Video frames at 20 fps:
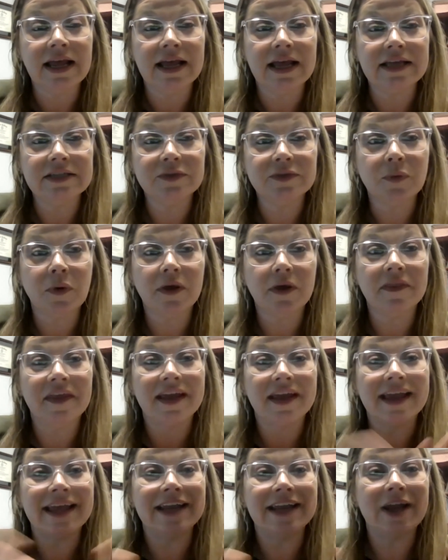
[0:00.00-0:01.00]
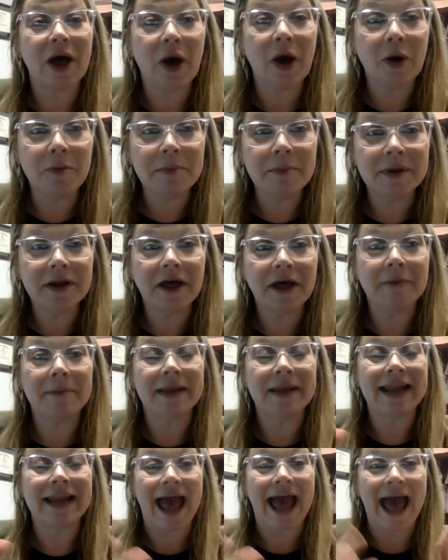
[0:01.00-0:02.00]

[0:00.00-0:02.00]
is one that can open up and